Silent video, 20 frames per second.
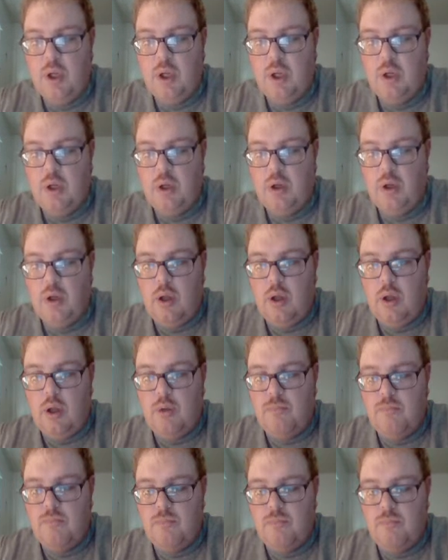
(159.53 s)

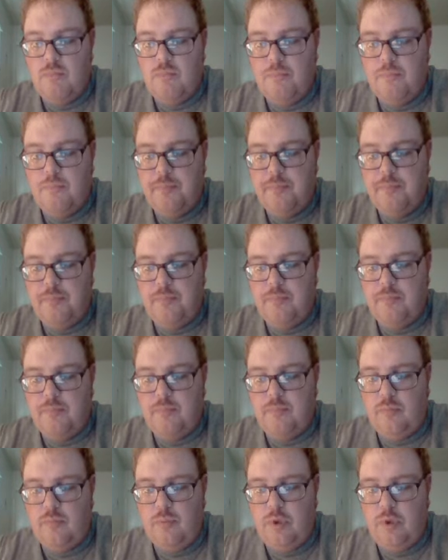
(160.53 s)
Nothing is said.